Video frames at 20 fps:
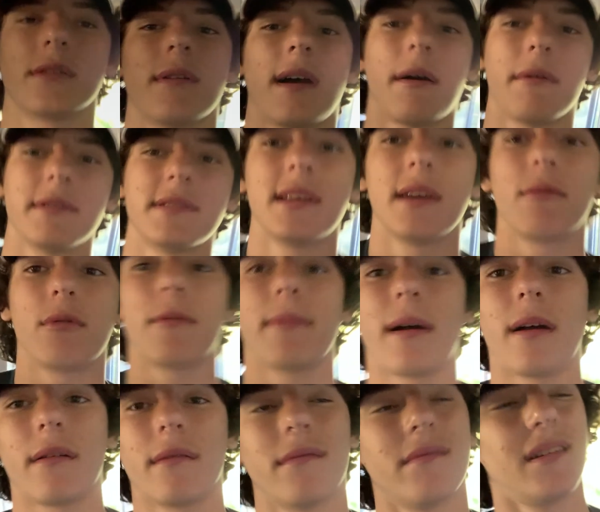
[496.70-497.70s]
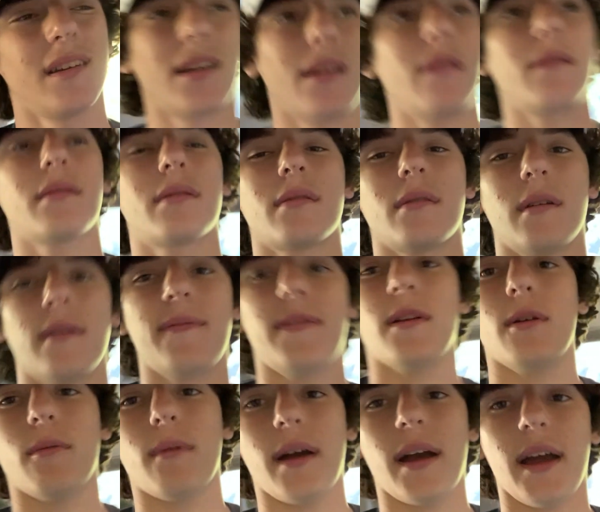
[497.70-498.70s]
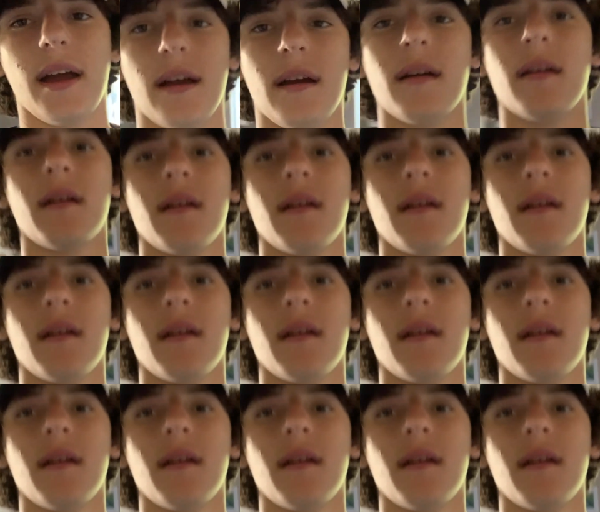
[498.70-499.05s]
I would say we're about, you know, 30 feet away.